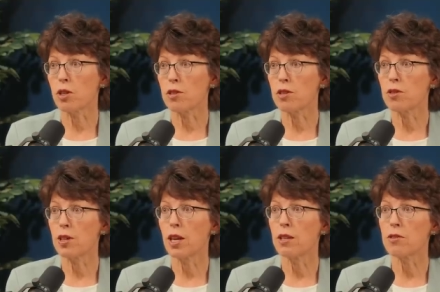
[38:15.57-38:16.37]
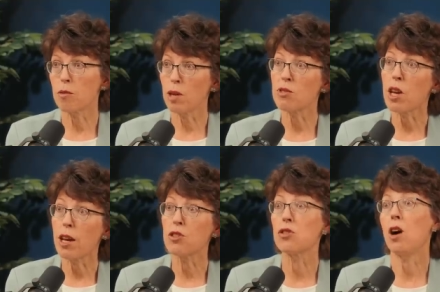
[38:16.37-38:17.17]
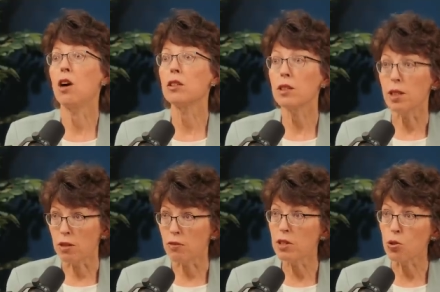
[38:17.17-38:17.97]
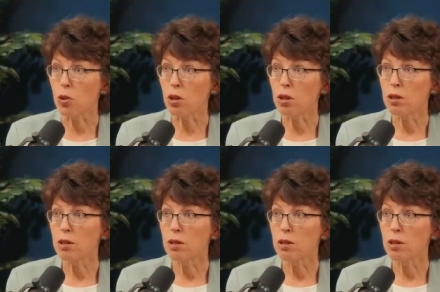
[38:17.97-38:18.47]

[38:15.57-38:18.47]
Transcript: justice can sometimes exalt the individual